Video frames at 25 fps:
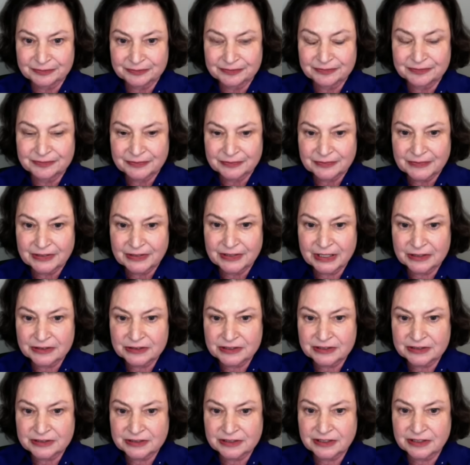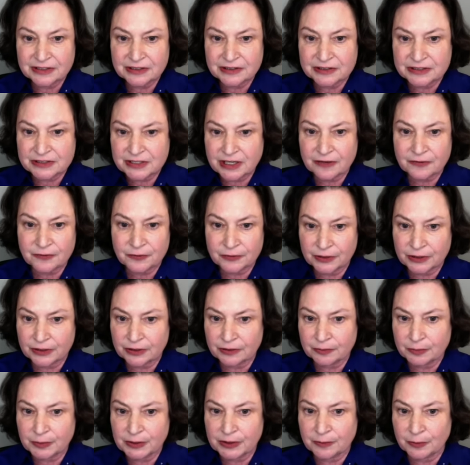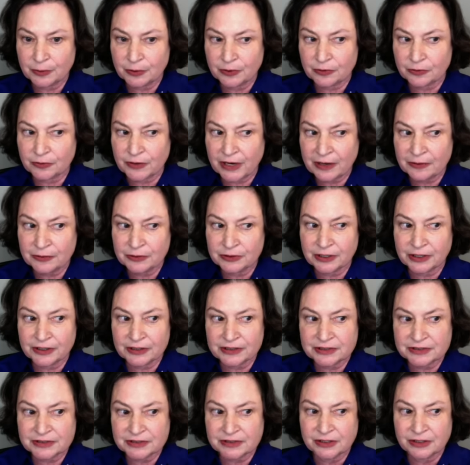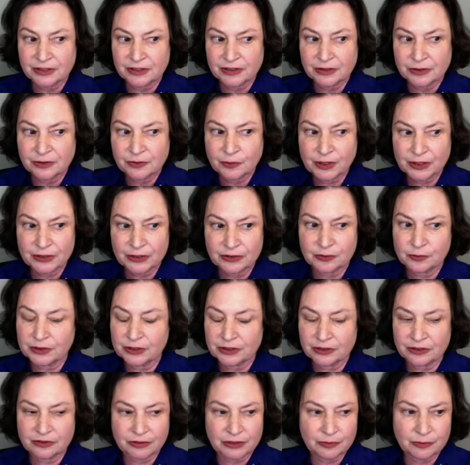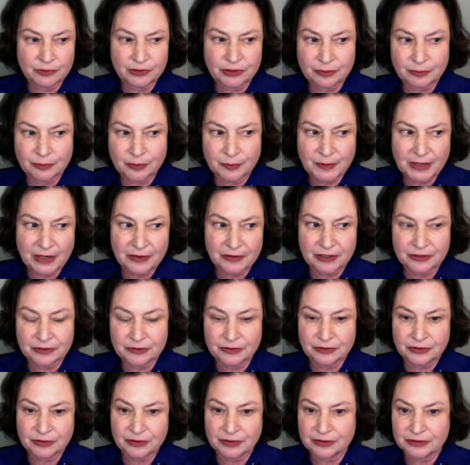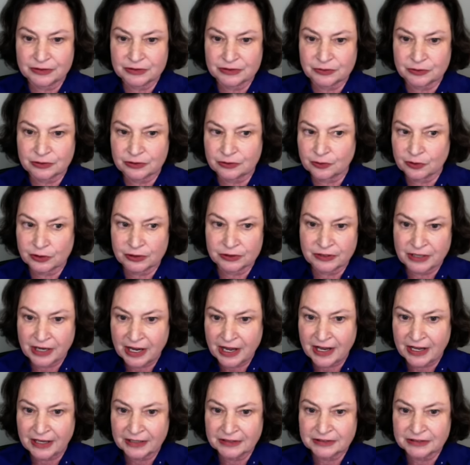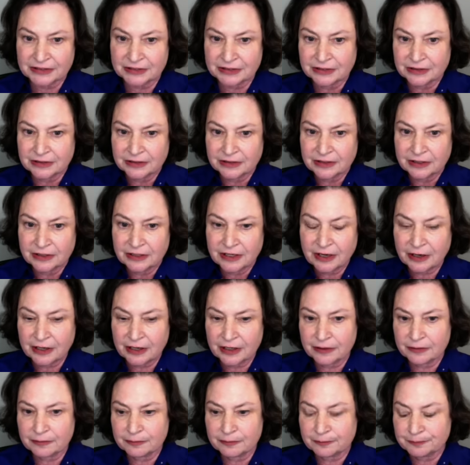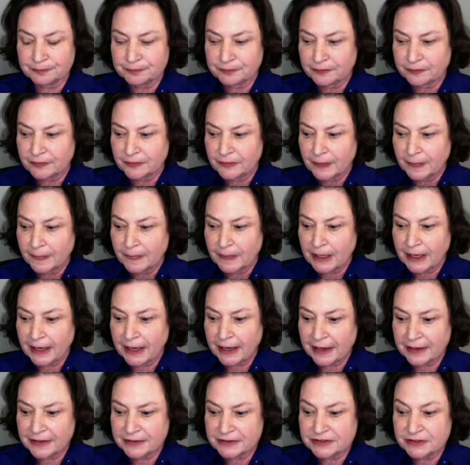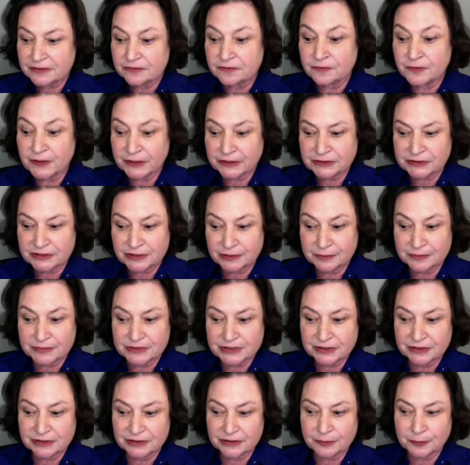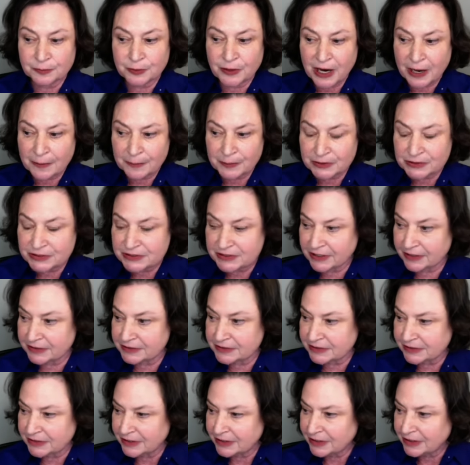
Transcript: Yeah. And to see the suffering people around us, whether we agree with them about other things or, or not, um, as victims in the proper sense.